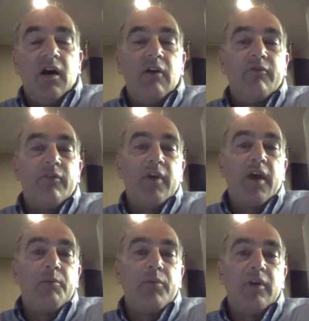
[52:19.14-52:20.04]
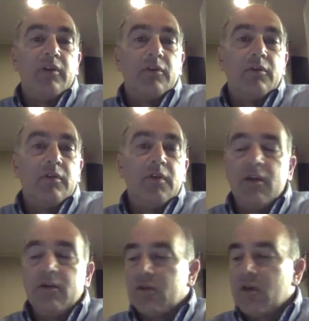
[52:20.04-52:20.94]
for that. But so you get
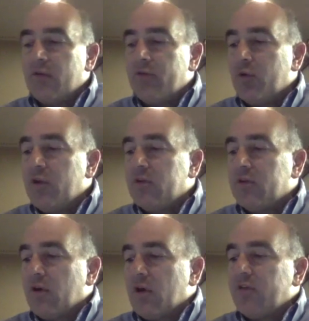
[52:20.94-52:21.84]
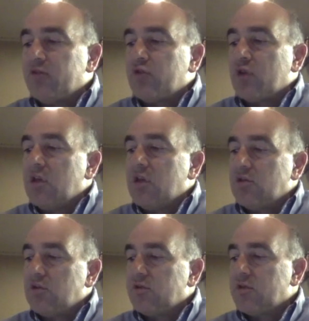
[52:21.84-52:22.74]
into kind of the weeds in a lot of these tricky
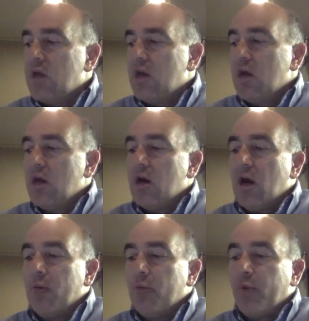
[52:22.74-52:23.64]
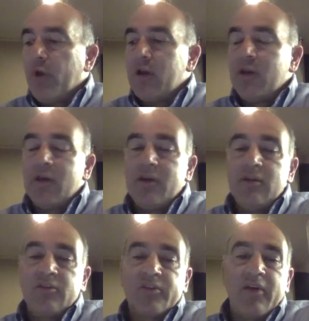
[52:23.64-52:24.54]
issues. But it
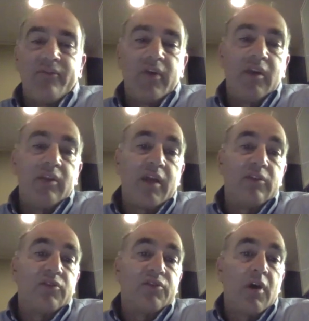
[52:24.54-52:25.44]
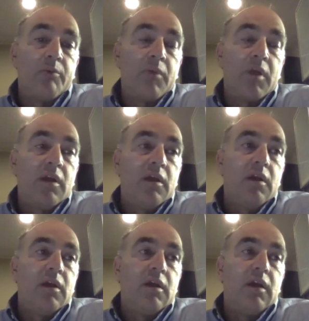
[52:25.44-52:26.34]
is something that's
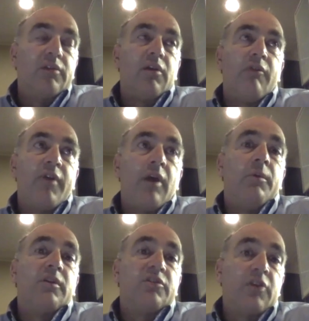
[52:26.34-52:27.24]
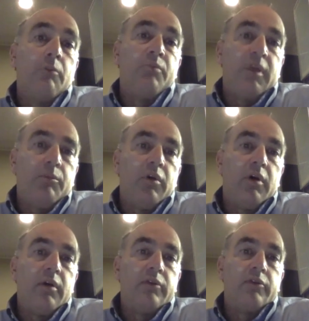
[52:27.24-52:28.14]
it's available to some people.
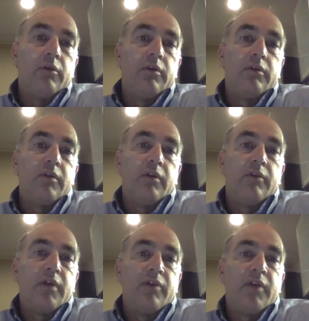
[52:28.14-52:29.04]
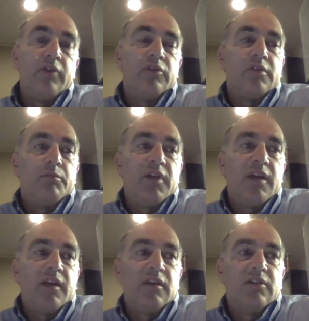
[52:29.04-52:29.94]
So, I think there's a
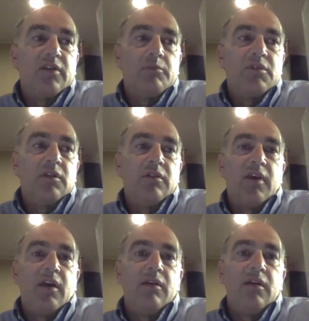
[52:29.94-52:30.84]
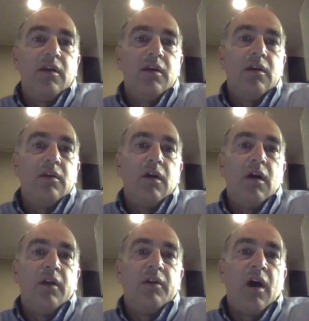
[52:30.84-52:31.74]
blanket assumption that
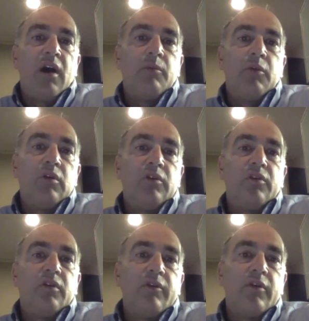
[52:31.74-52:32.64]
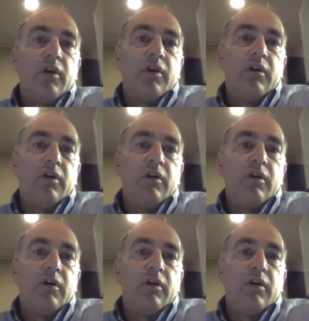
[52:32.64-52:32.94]
non-immigrants are never